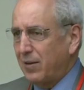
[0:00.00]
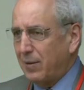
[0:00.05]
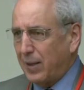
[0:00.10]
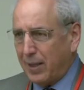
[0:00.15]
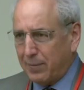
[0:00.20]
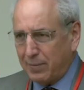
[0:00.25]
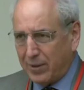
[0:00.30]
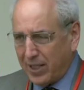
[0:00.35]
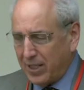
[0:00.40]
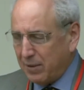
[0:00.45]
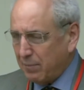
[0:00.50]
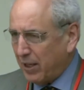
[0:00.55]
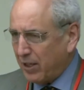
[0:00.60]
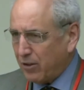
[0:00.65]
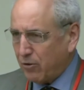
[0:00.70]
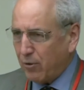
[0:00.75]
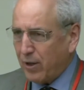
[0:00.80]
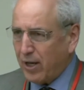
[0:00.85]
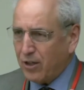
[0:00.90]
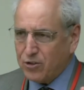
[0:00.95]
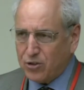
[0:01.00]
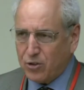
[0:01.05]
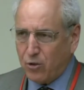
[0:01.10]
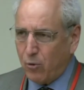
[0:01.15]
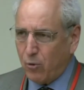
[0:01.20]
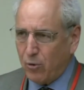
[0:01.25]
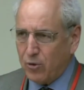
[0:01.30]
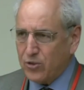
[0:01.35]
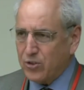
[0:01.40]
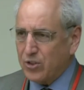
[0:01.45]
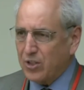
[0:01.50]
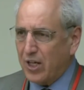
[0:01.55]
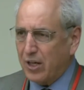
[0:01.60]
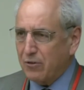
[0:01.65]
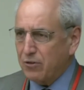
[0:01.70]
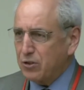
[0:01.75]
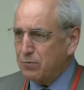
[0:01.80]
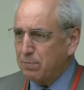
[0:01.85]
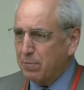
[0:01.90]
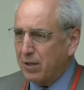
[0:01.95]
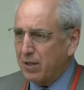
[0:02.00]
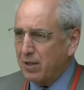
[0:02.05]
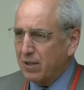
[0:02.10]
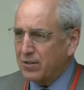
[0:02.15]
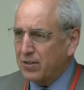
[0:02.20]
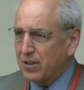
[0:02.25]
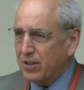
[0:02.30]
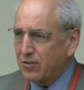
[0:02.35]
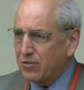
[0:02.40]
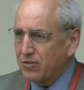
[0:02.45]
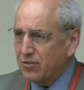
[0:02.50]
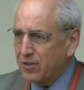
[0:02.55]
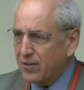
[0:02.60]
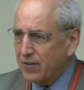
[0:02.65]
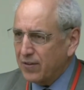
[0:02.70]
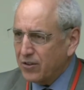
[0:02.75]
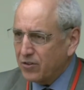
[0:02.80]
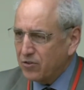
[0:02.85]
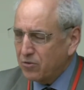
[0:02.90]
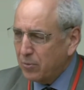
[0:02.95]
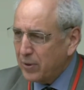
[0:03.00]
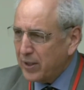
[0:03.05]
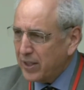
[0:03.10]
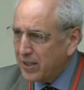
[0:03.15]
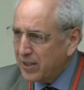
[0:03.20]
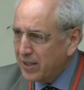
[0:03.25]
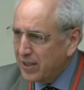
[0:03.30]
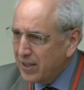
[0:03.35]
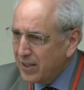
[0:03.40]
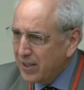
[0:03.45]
am getting my crash course in Irish politics this week,